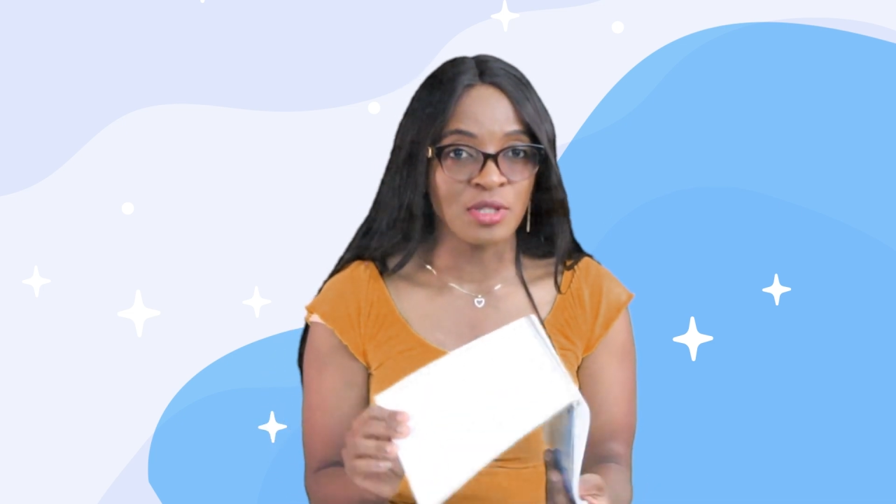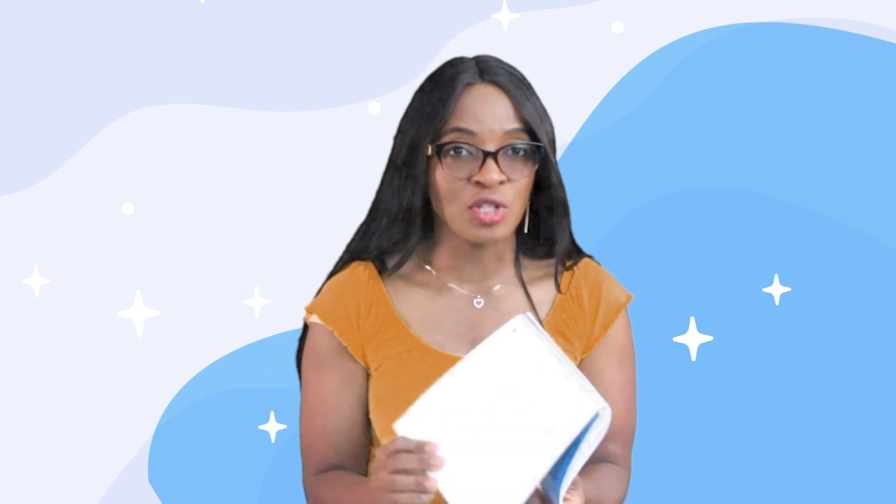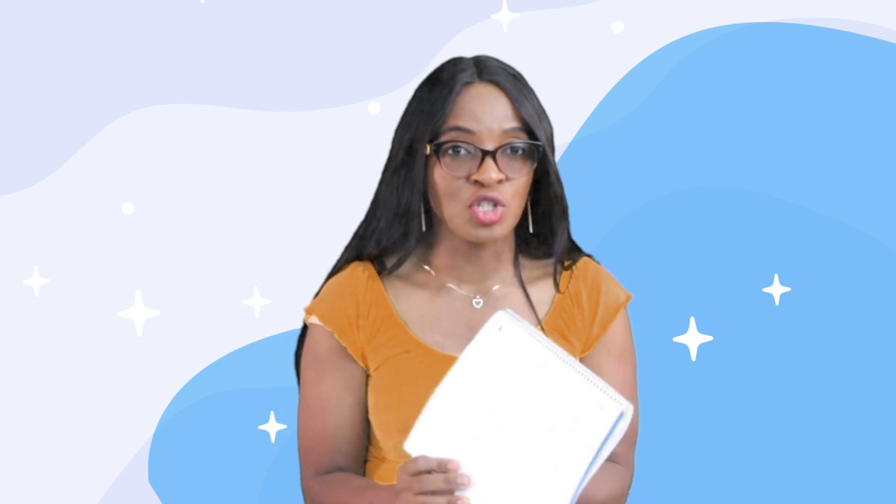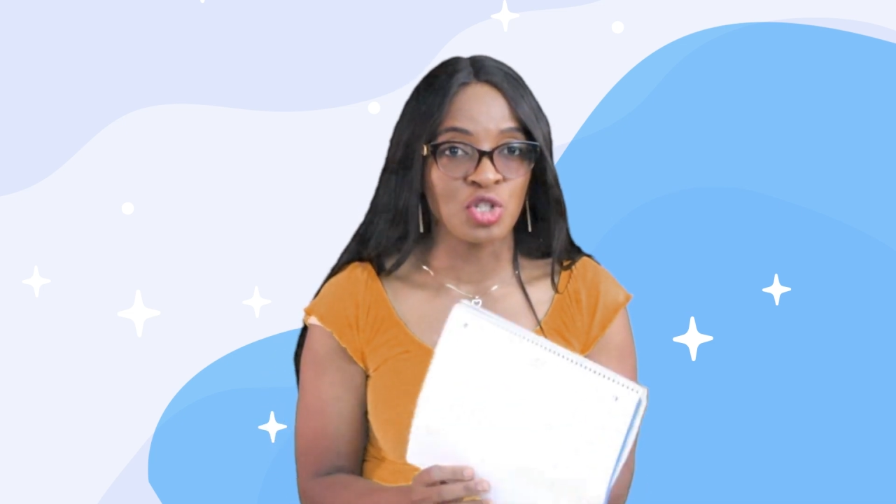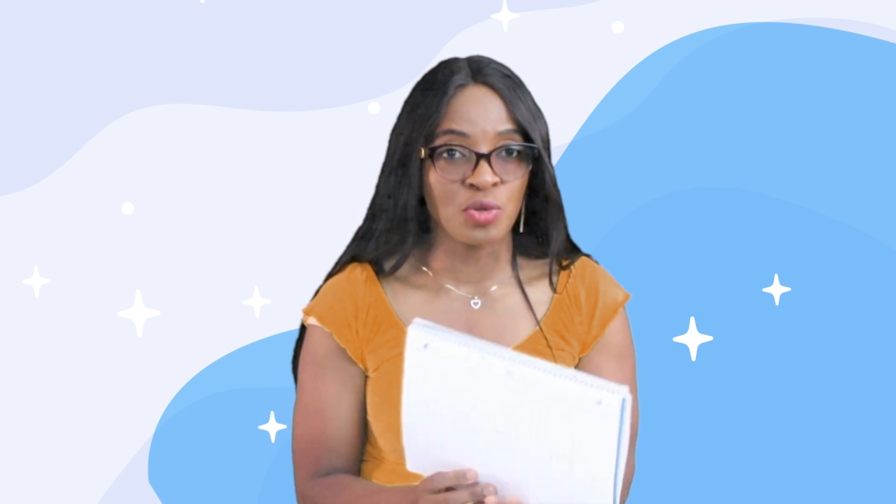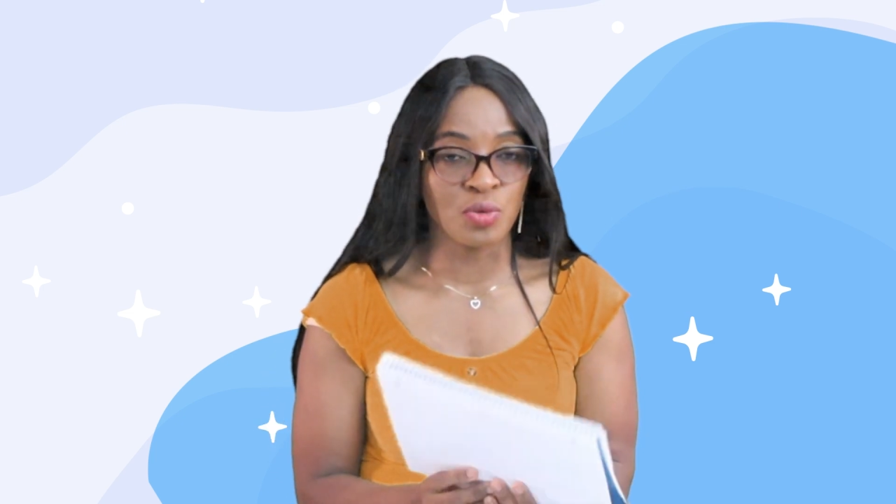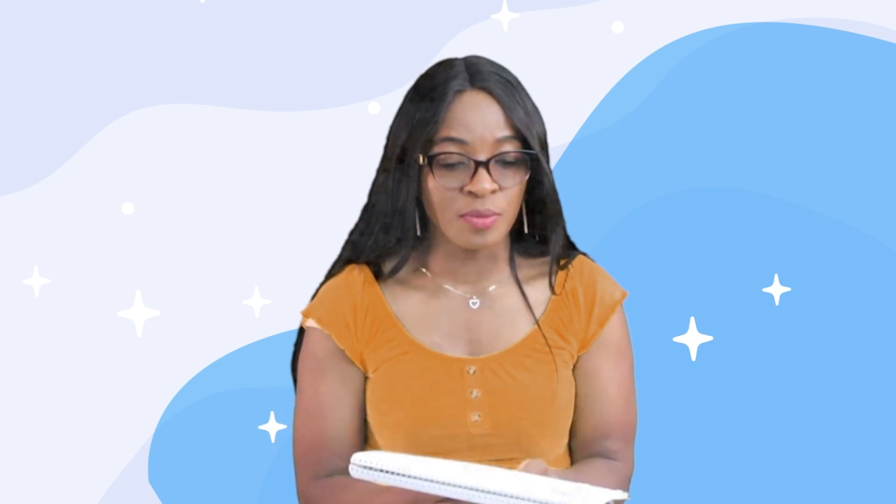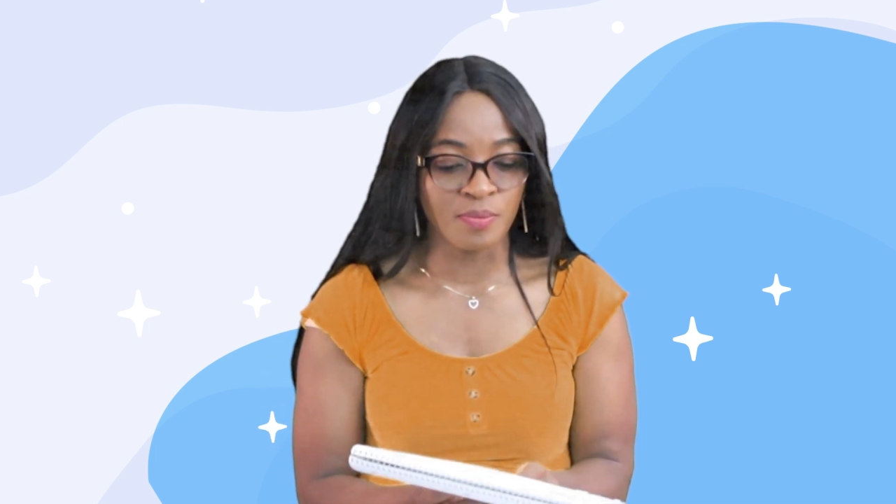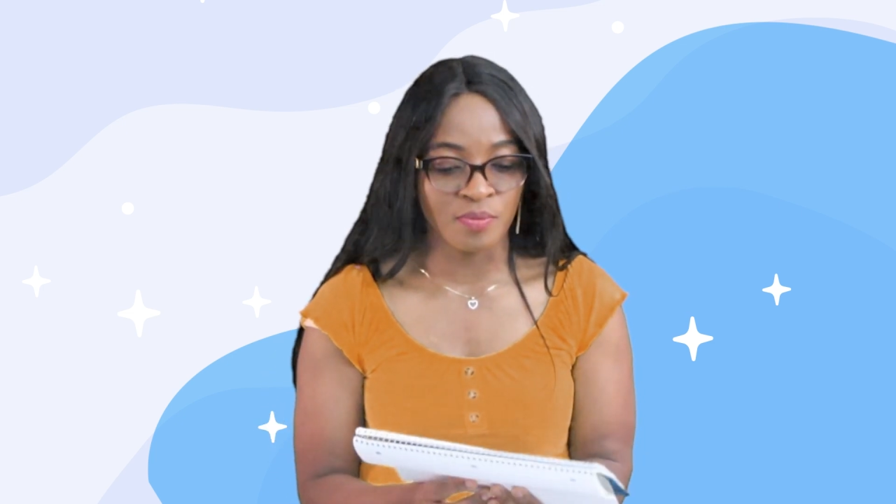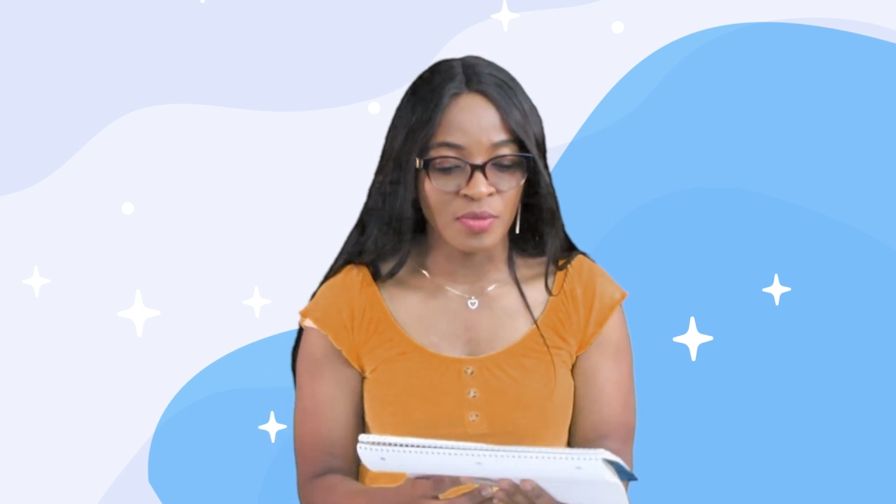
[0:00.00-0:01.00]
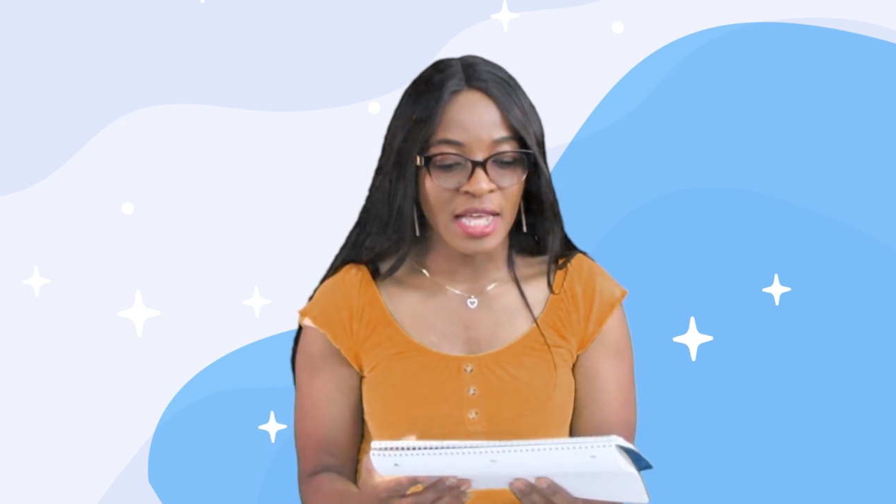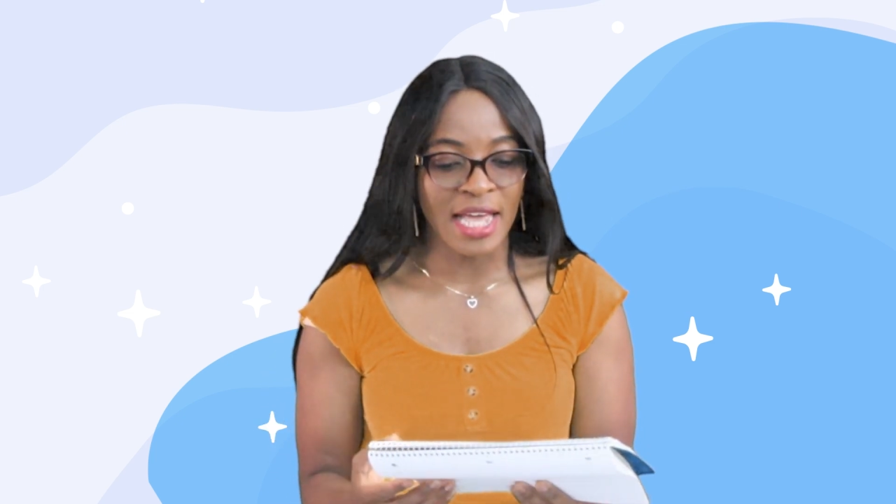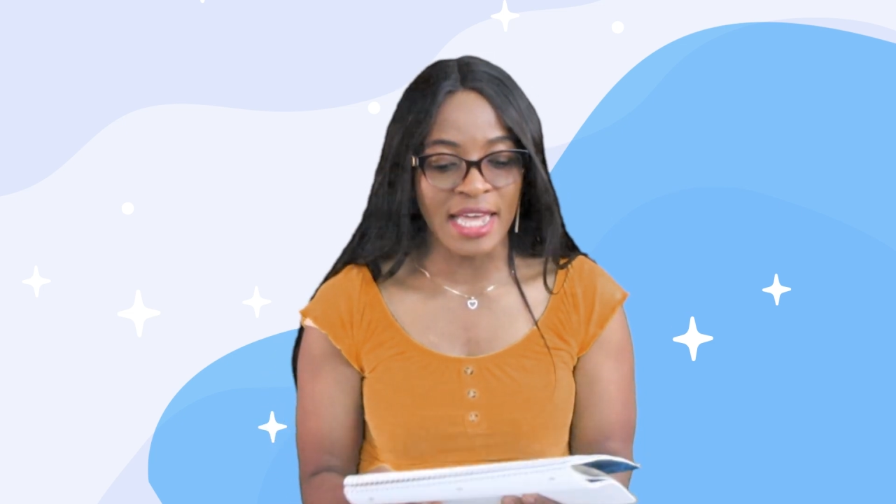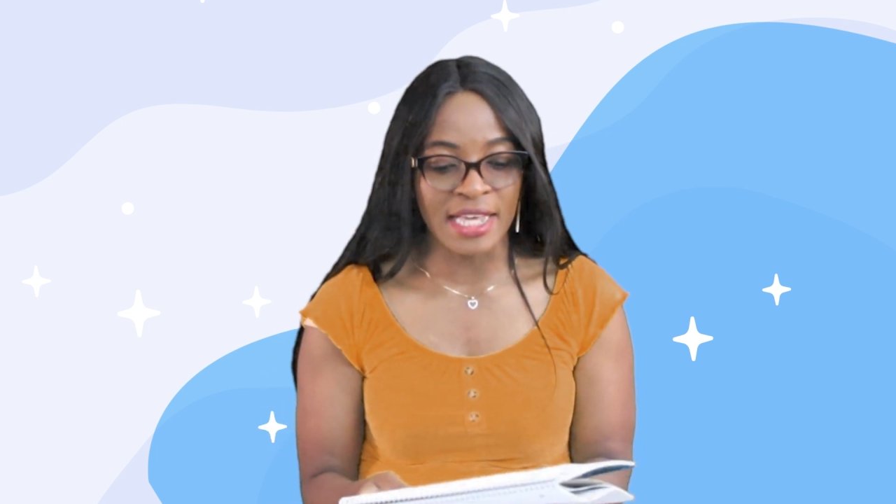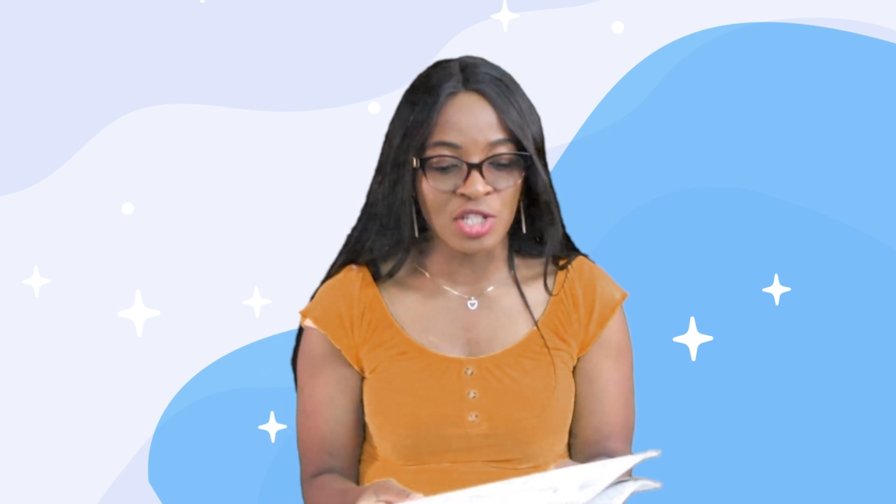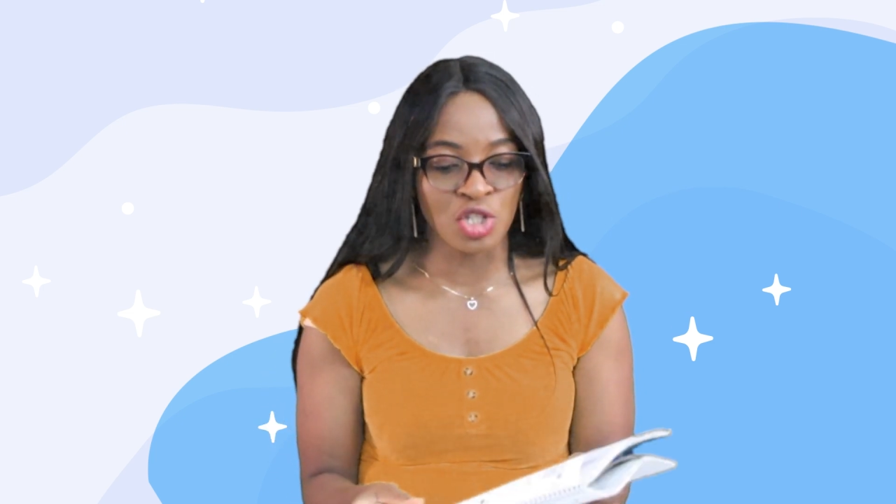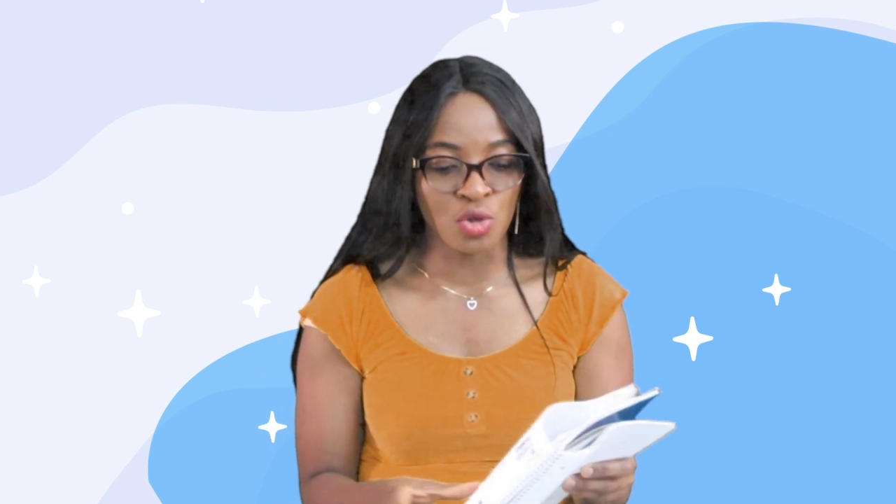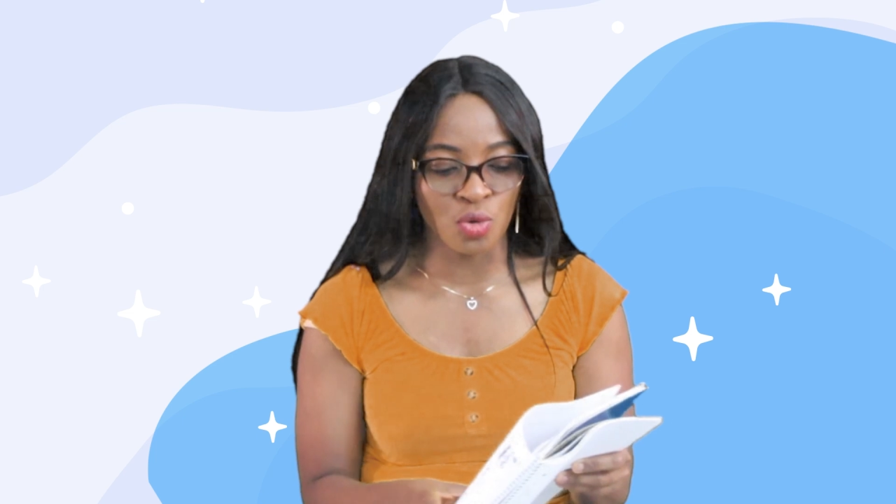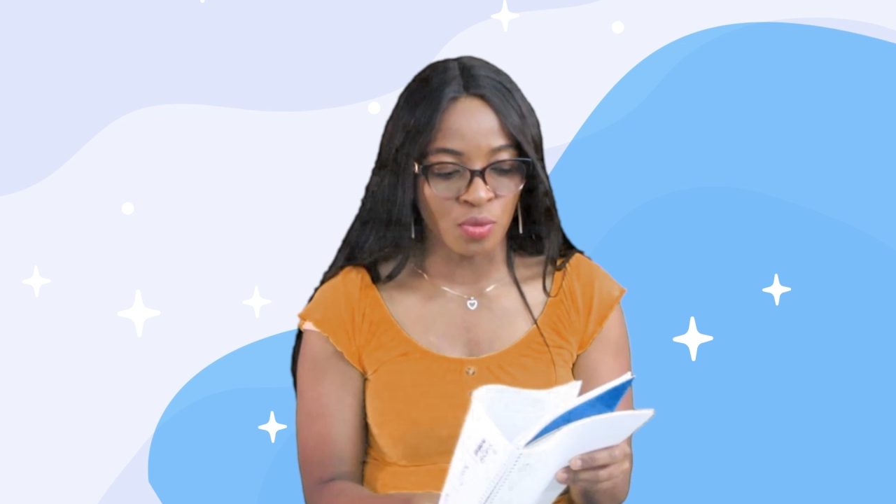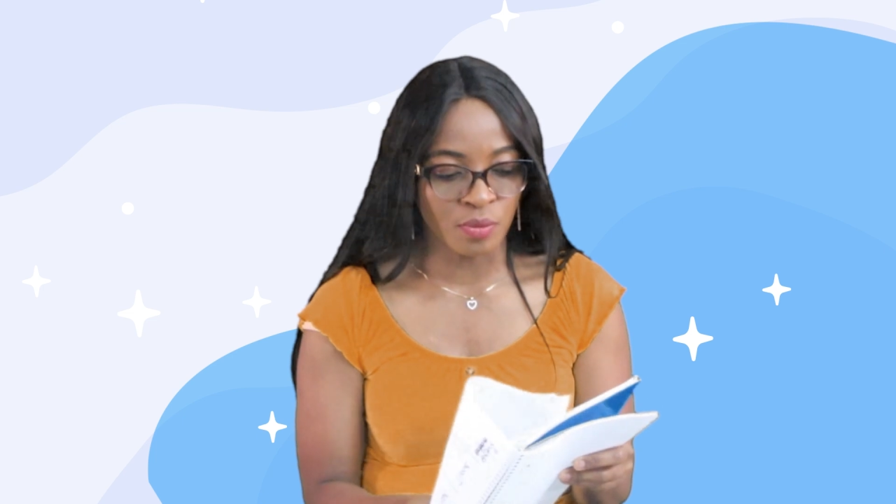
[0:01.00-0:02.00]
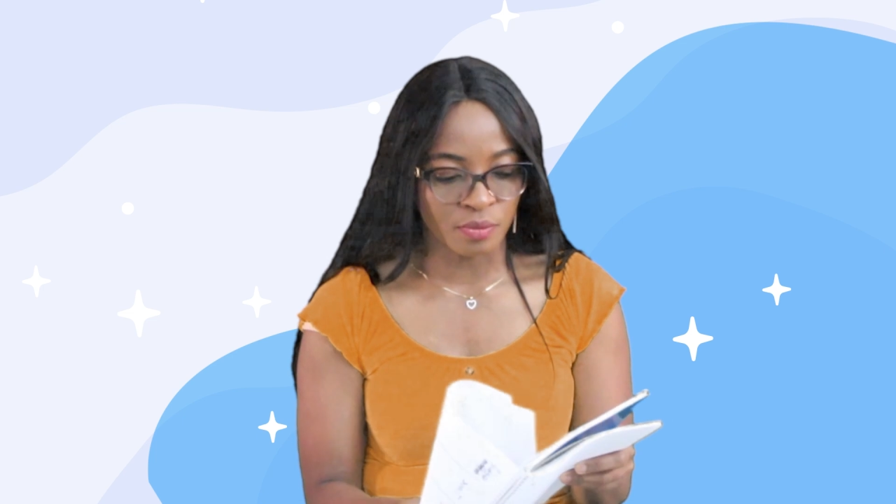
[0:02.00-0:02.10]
to do is to